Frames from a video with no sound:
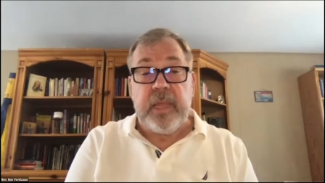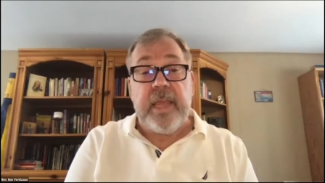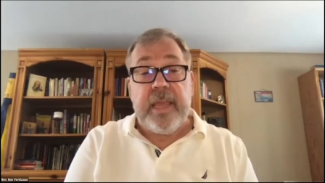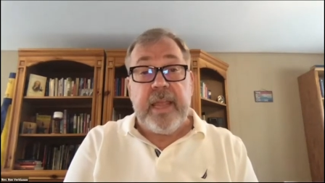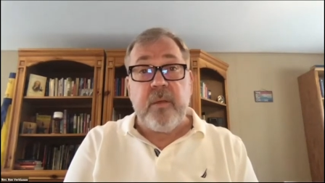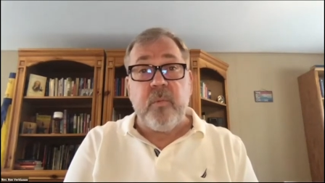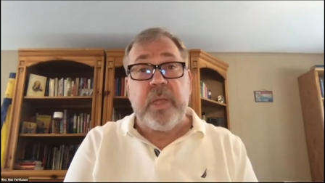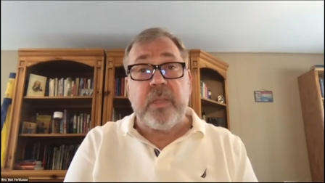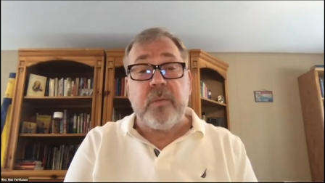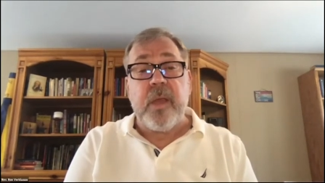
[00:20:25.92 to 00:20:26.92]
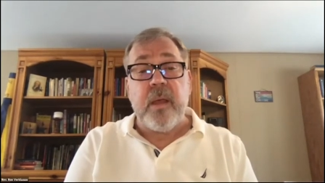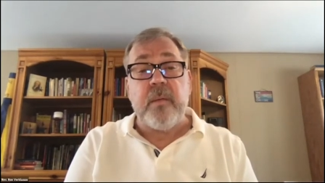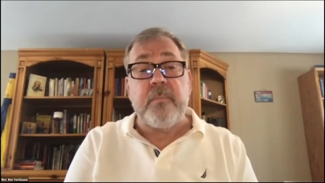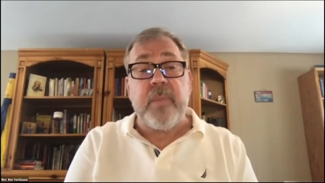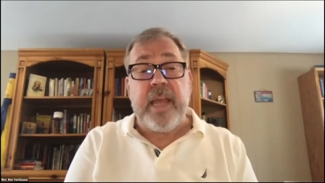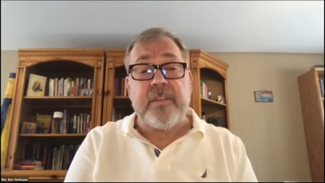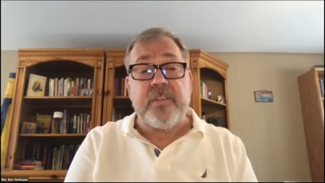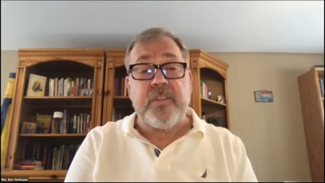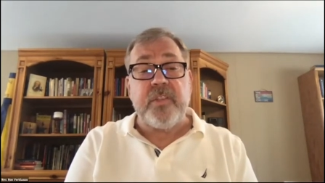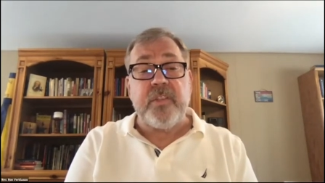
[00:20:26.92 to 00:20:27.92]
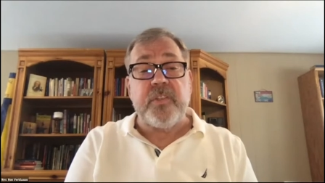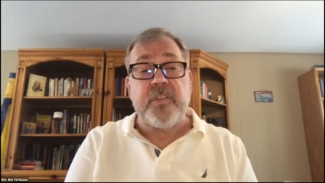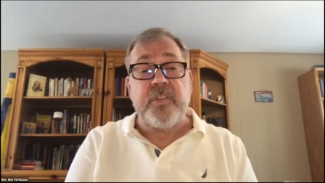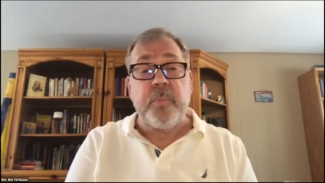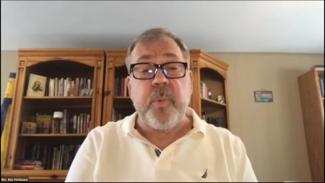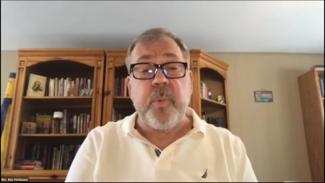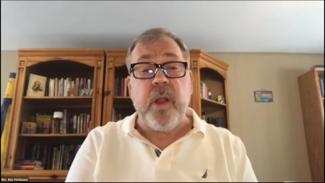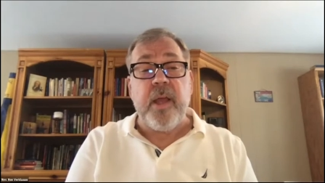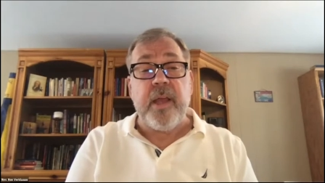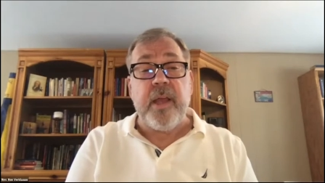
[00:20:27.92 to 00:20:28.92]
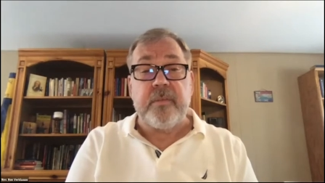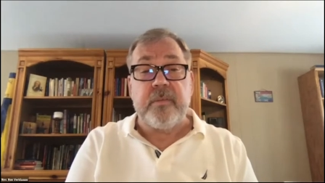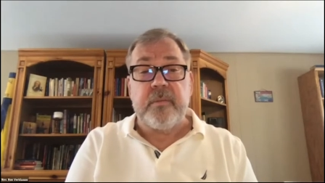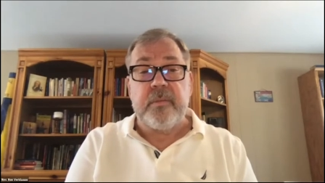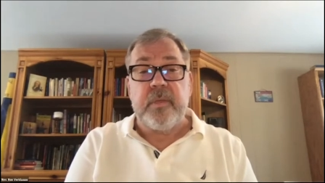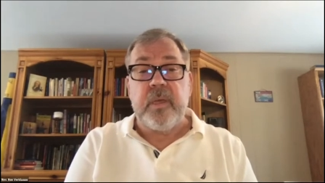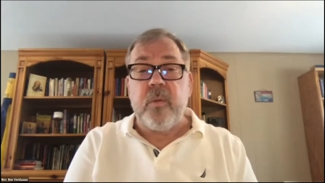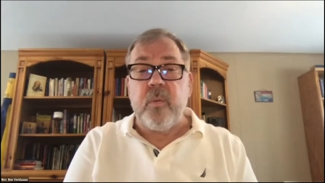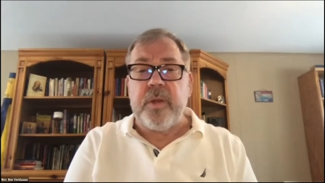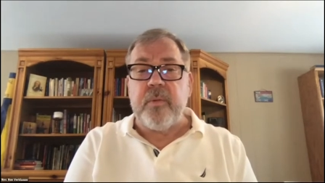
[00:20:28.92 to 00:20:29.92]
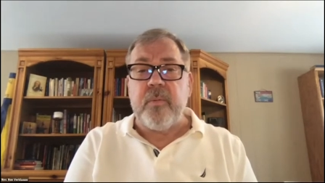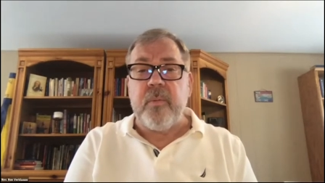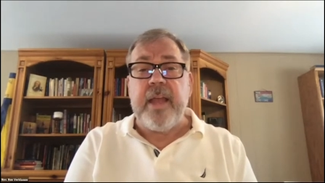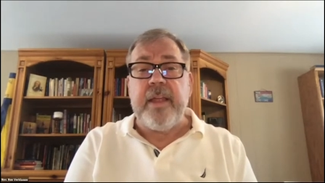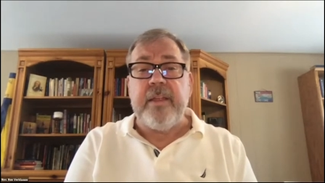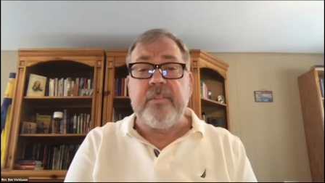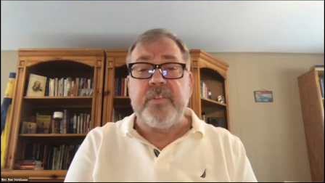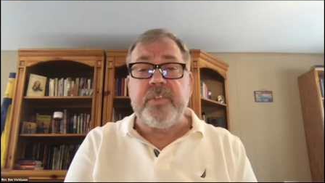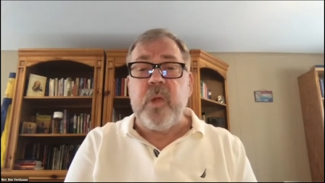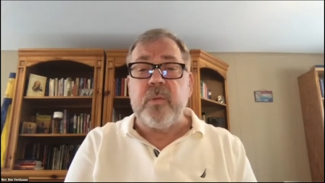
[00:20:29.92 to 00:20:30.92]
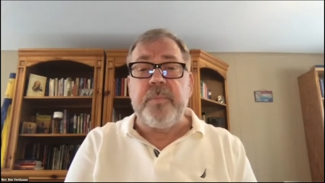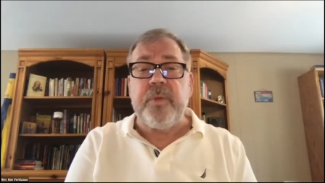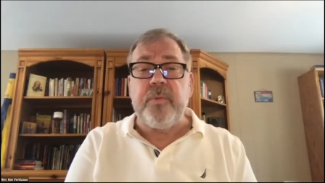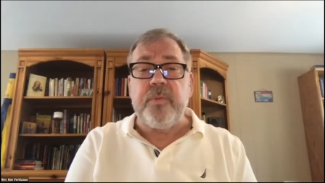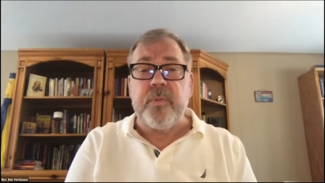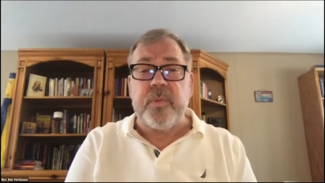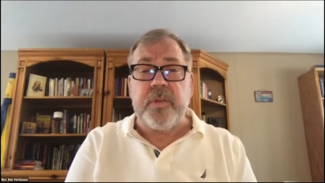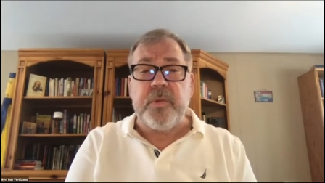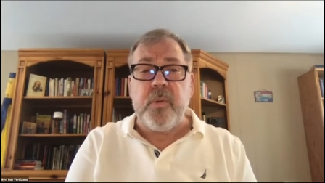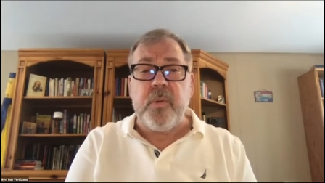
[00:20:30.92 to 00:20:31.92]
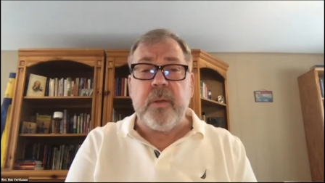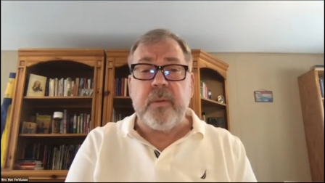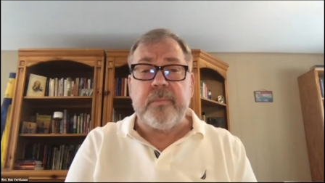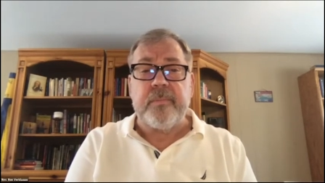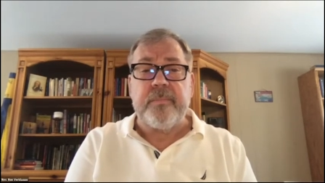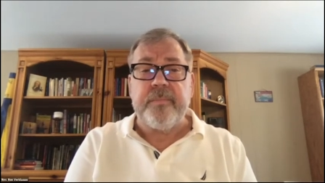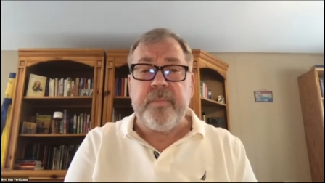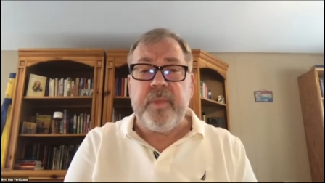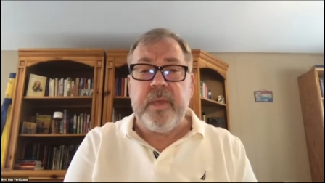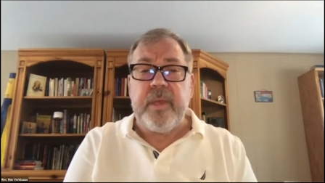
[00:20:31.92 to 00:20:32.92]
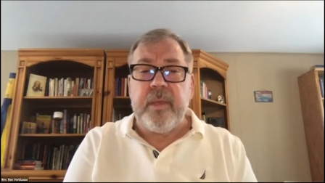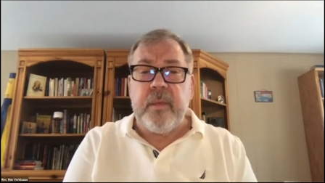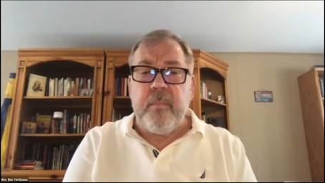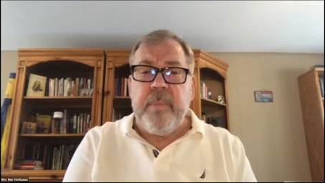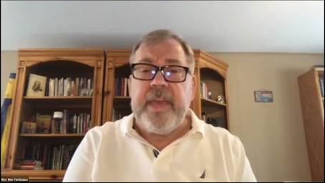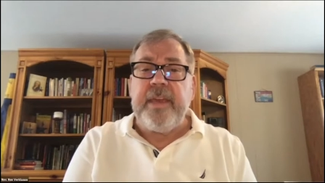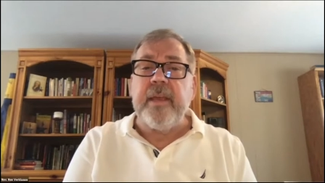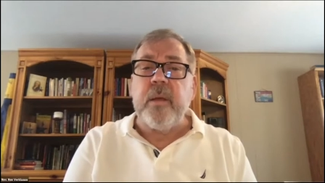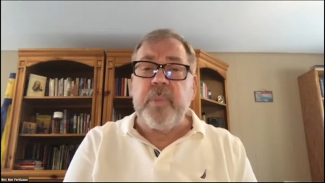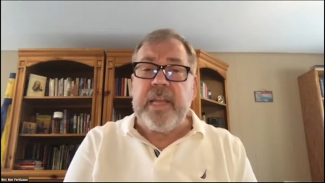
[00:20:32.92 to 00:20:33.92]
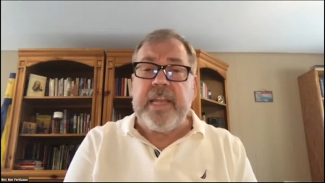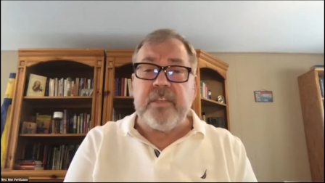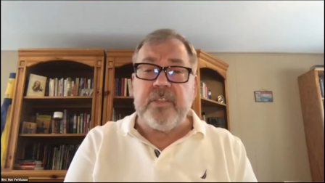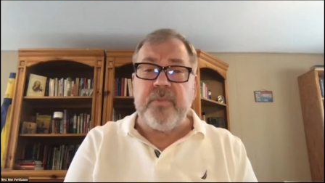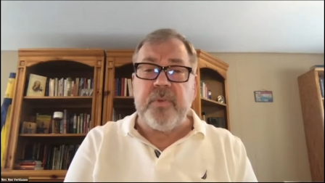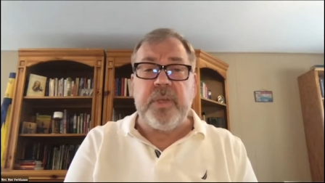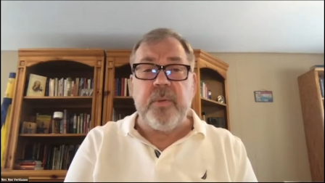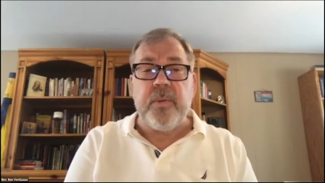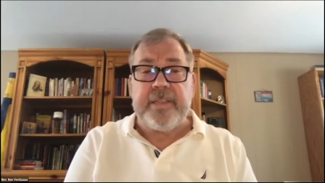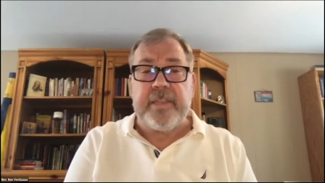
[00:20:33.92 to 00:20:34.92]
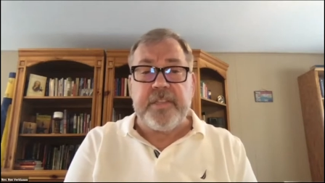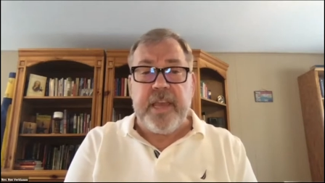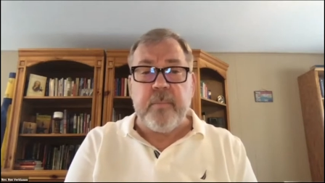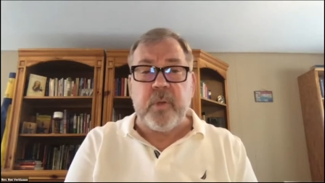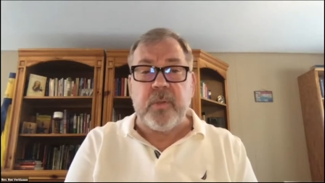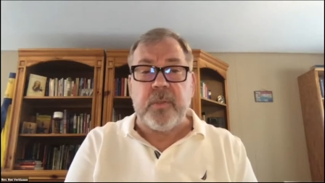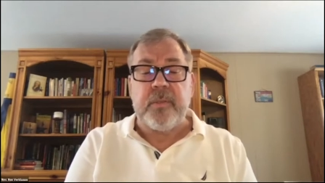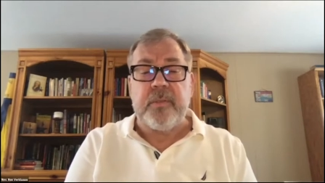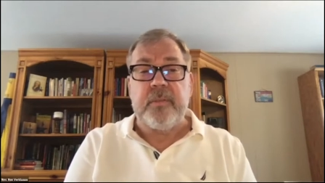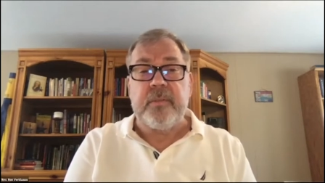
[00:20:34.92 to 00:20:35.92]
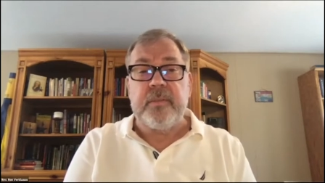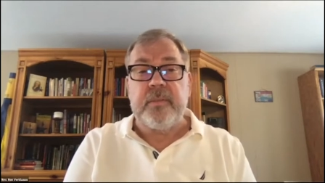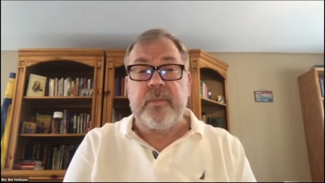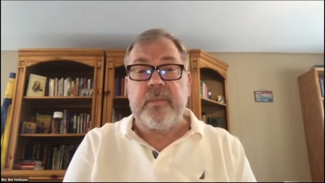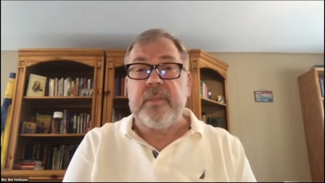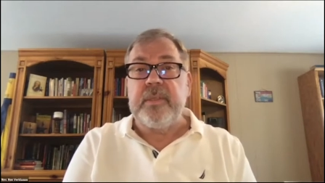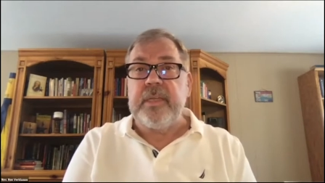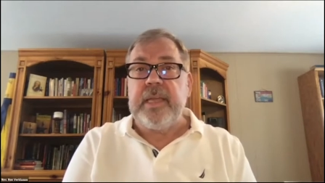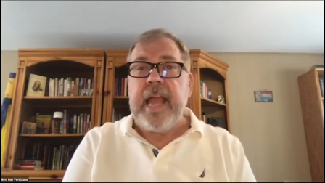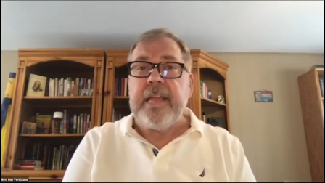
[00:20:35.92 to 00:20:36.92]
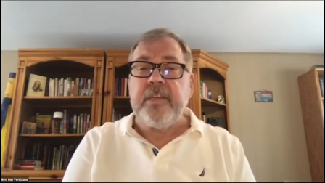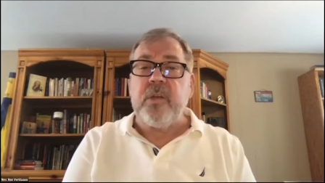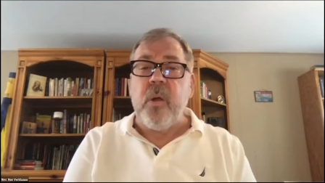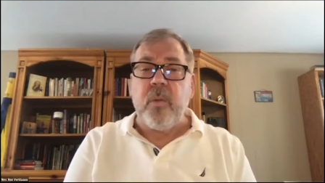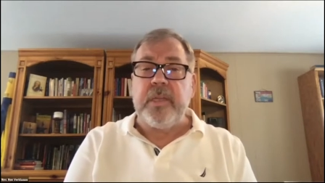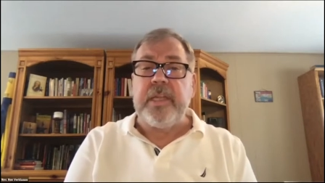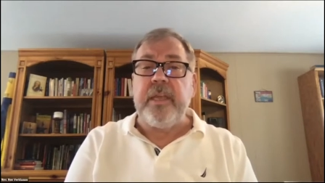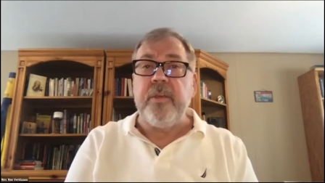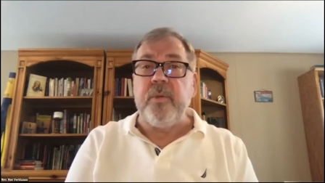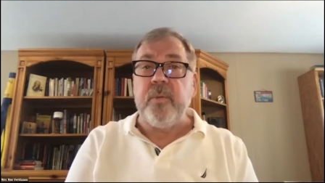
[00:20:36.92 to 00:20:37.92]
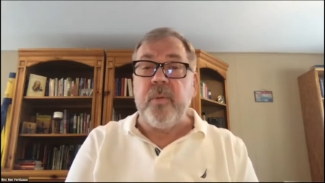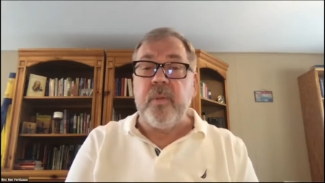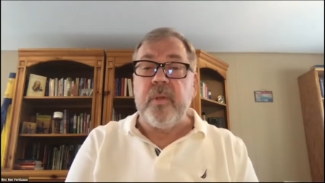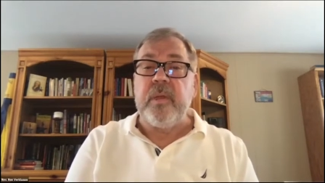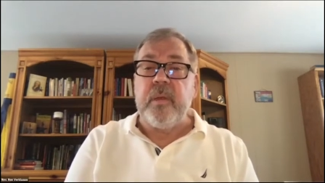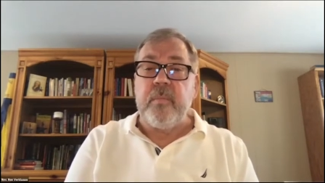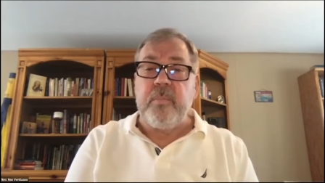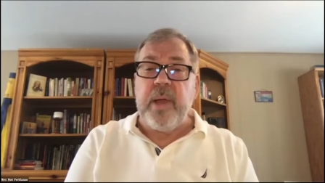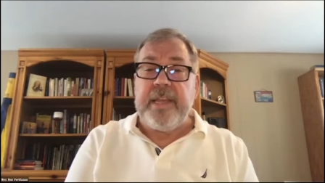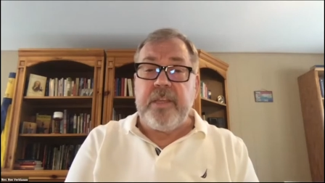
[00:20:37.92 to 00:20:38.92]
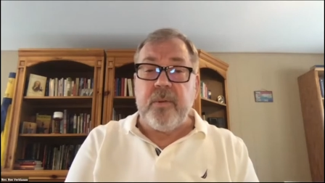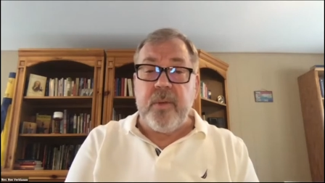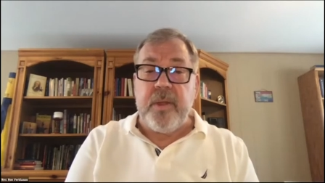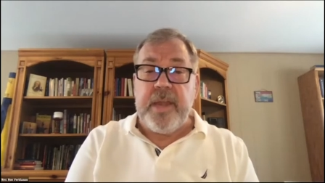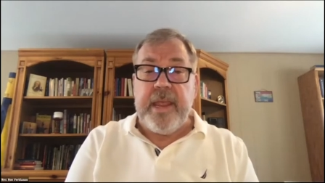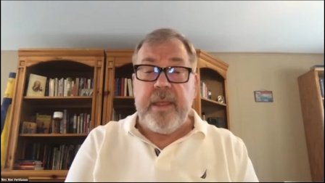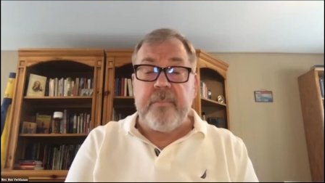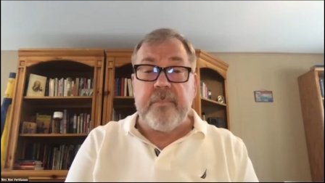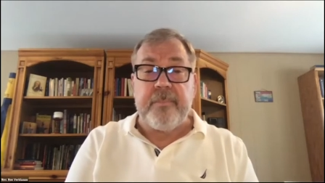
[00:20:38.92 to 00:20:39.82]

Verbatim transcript: It will come as a surprise. What arrives to welcome you through the door, making a place for you at the table and calling you by your name.